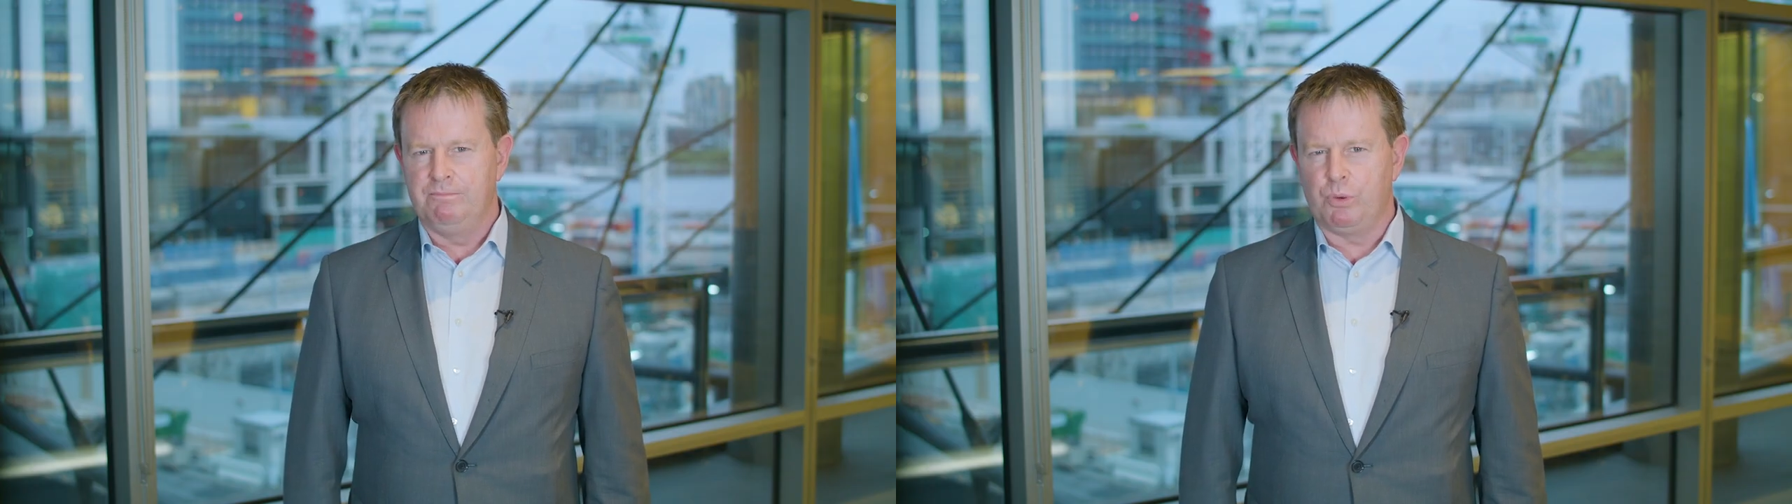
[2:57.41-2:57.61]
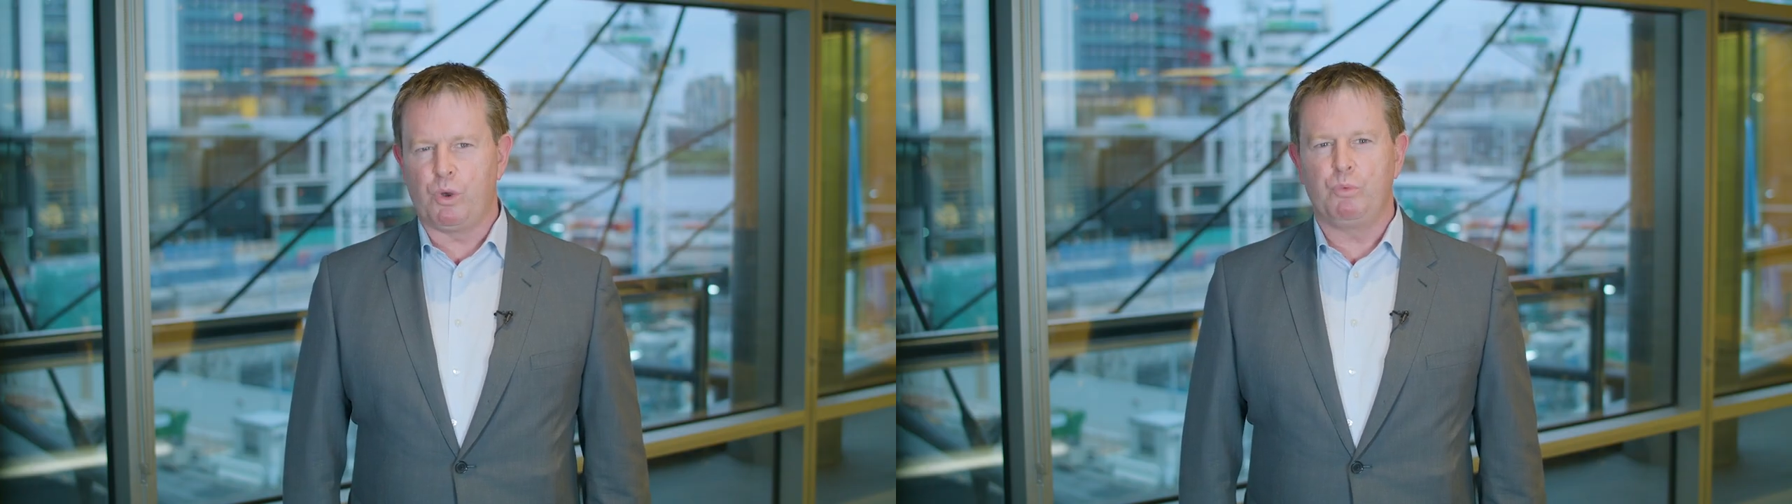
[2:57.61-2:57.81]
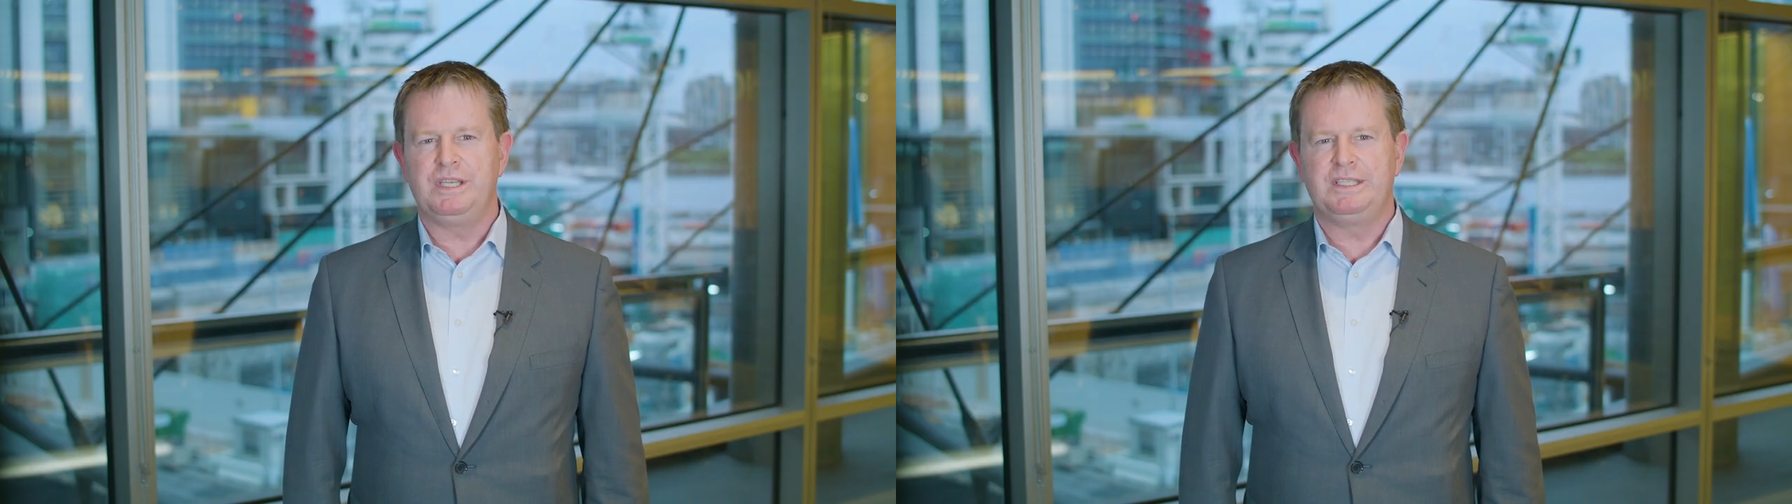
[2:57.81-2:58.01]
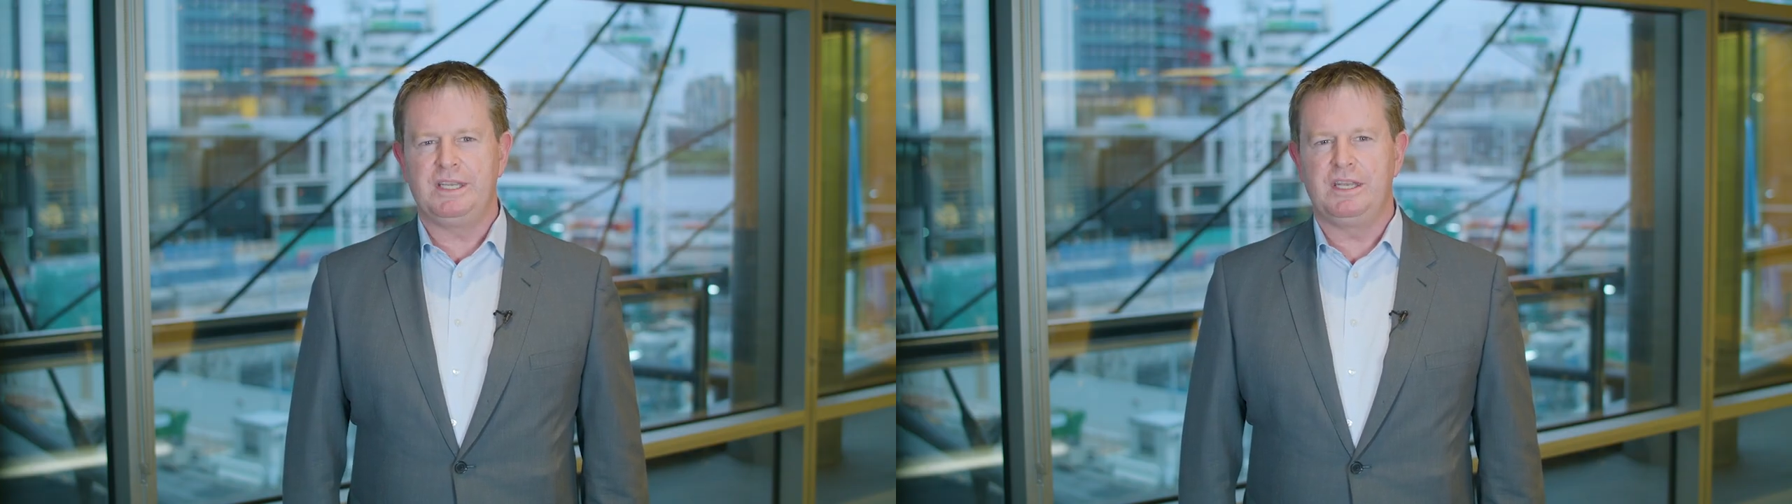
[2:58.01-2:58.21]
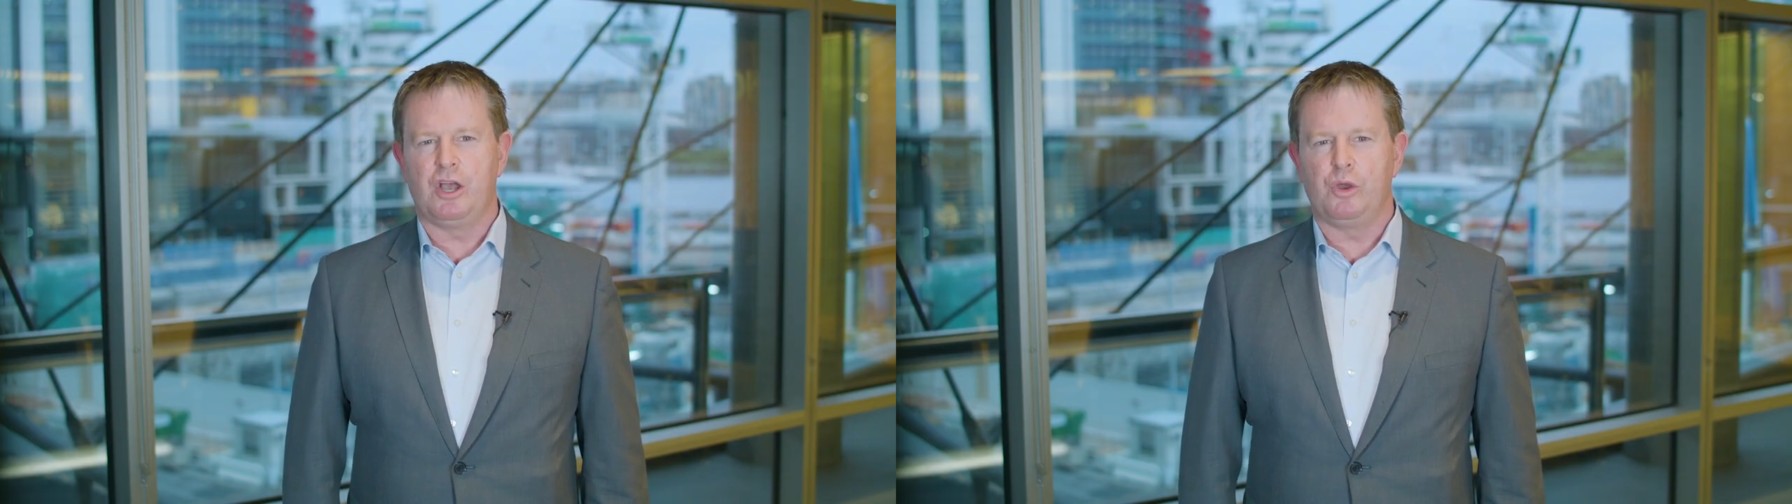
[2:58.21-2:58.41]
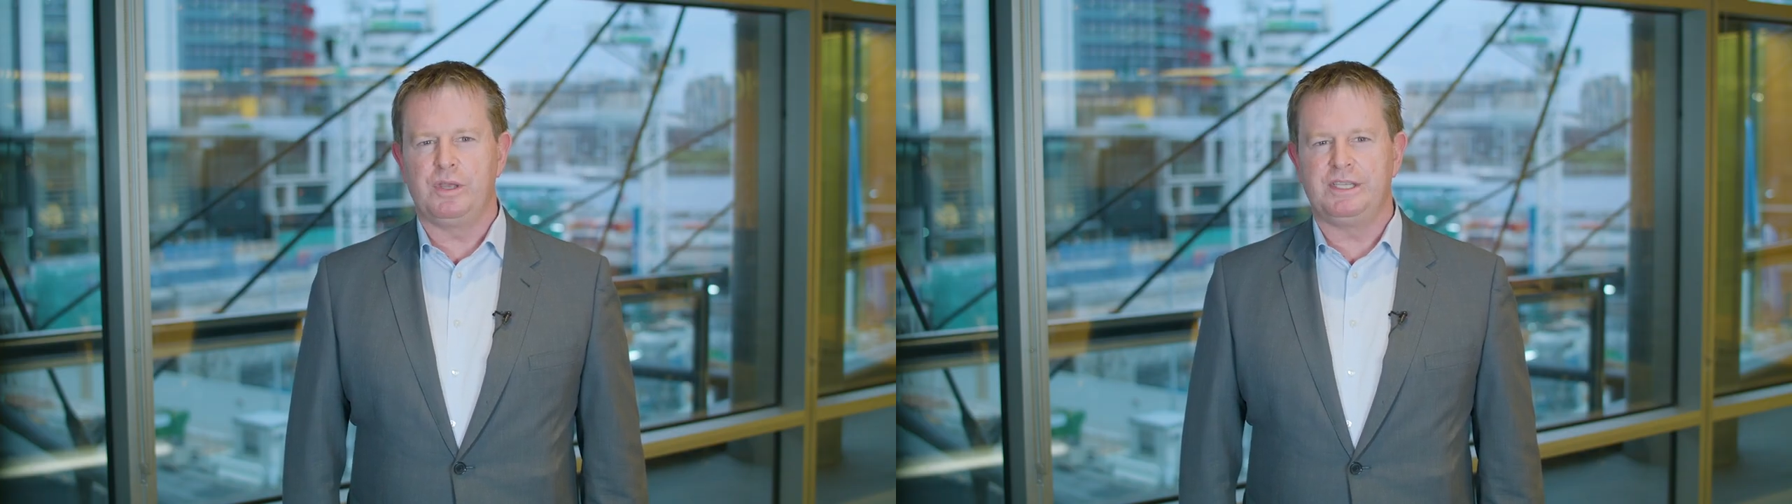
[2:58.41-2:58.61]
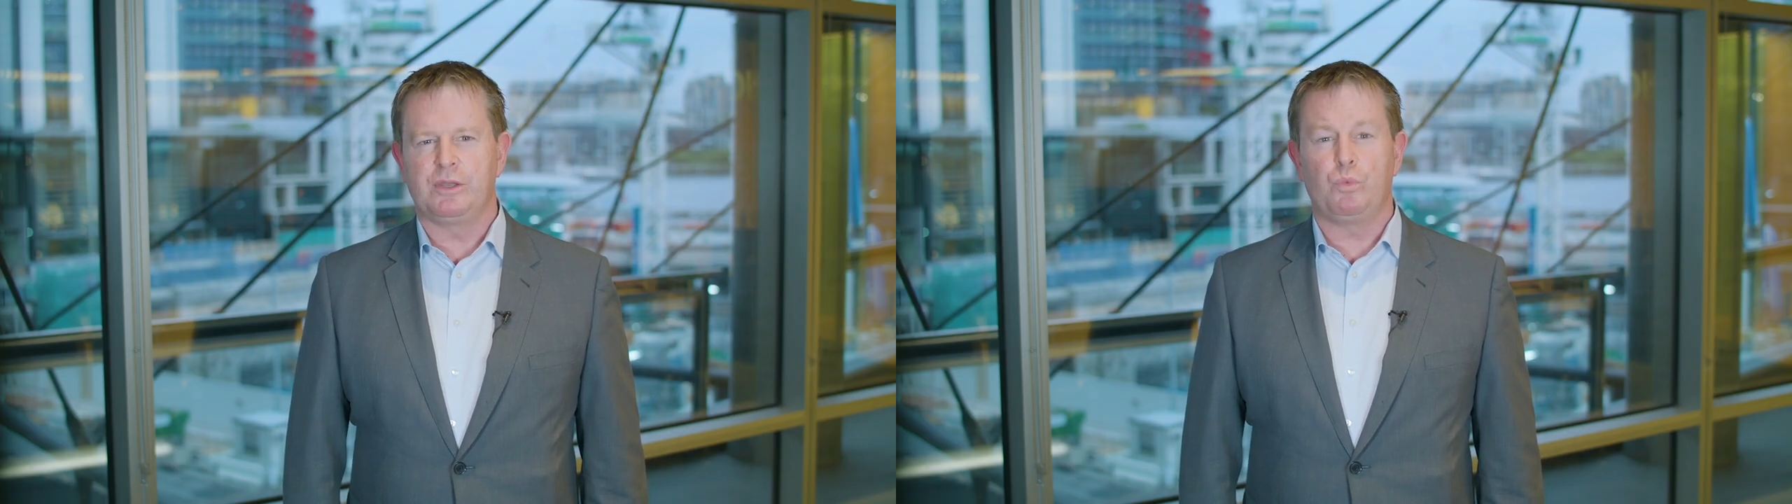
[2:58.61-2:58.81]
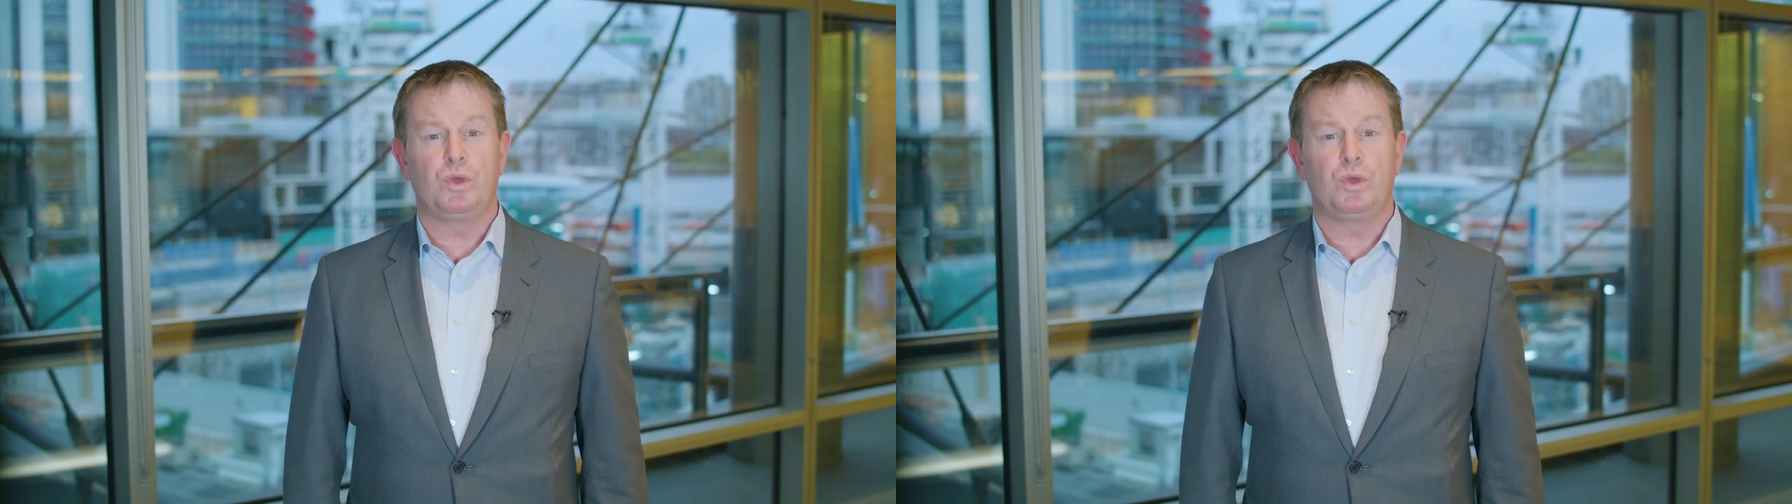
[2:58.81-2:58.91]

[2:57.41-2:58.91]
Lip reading: But what we did know is that